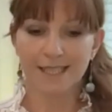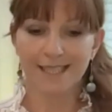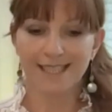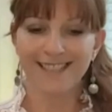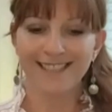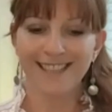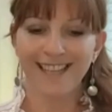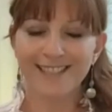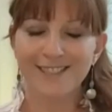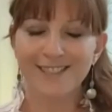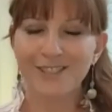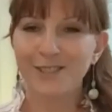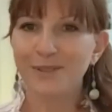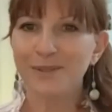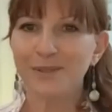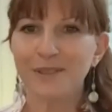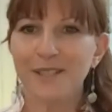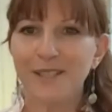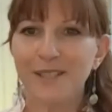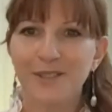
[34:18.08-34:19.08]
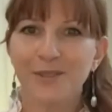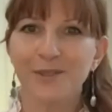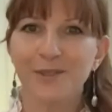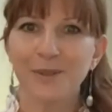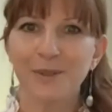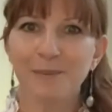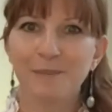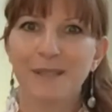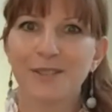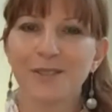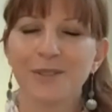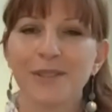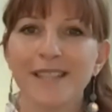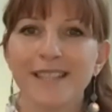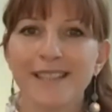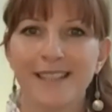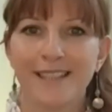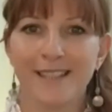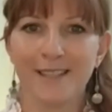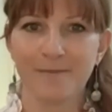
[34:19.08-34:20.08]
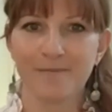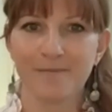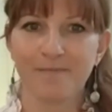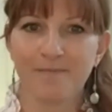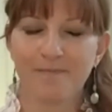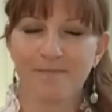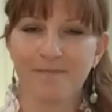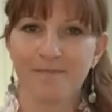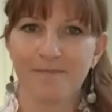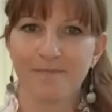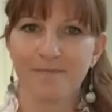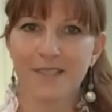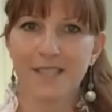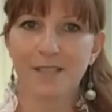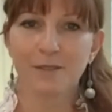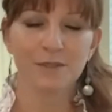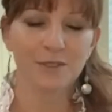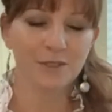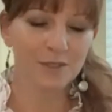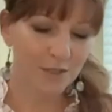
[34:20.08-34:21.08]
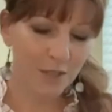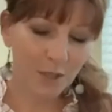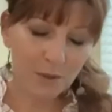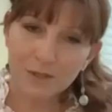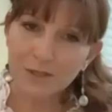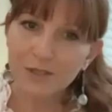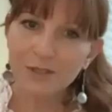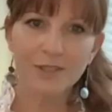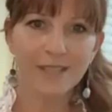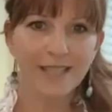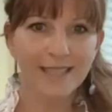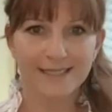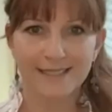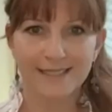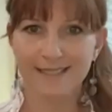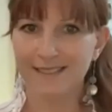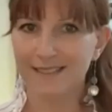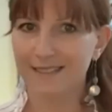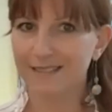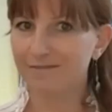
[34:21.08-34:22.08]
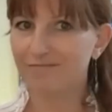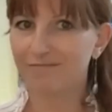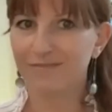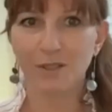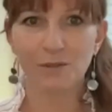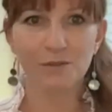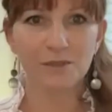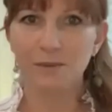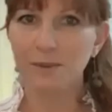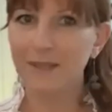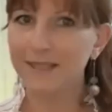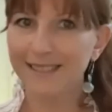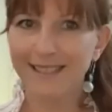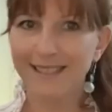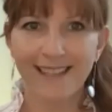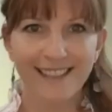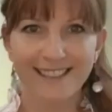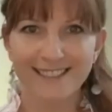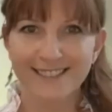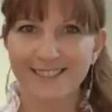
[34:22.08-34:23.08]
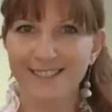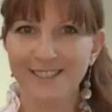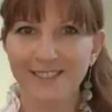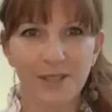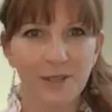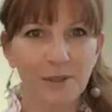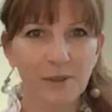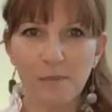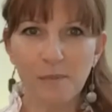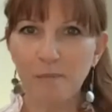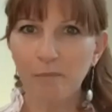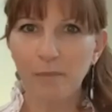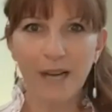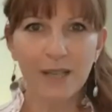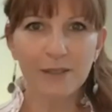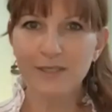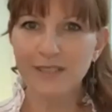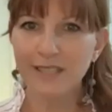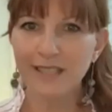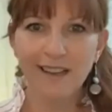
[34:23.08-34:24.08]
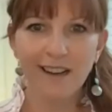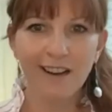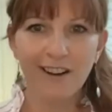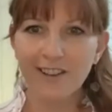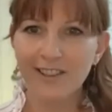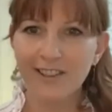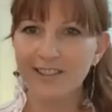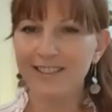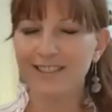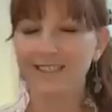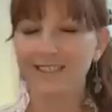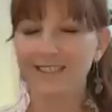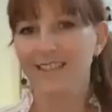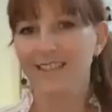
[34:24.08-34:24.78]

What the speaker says: And I truly enjoyed my trading. There was no stress, no sweaty hands, no pounding heart.